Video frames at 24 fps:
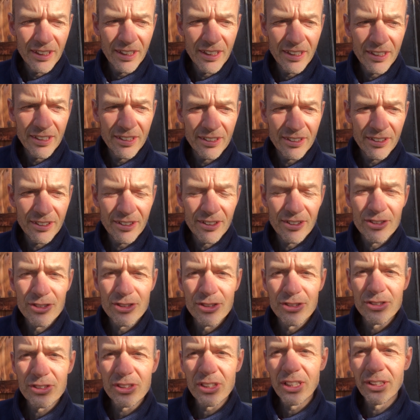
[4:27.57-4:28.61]
and as
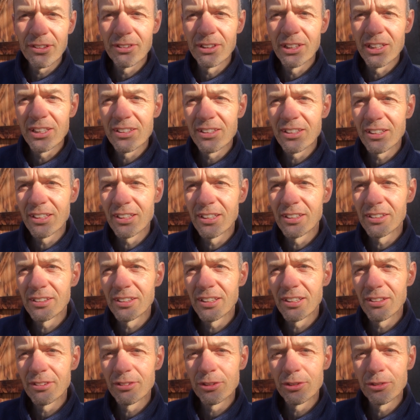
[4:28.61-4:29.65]
soon as I know anything,
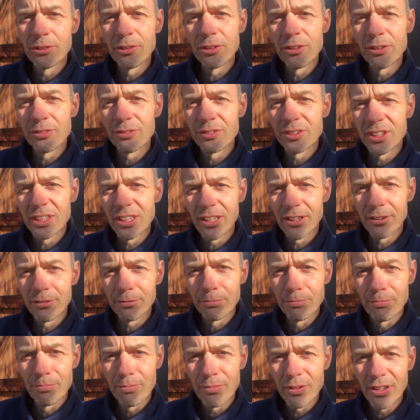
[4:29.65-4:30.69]
I'll do another video
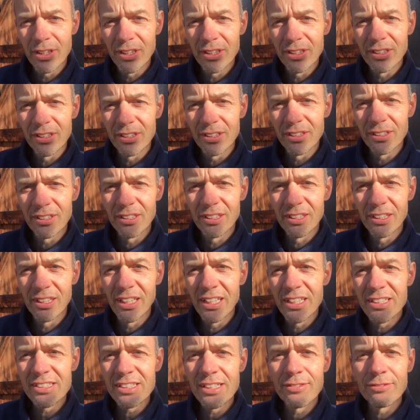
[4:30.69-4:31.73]
and
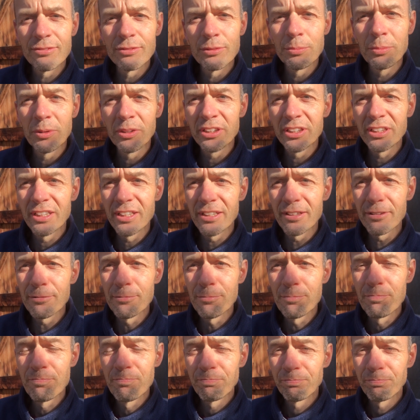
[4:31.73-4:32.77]
let everybody know.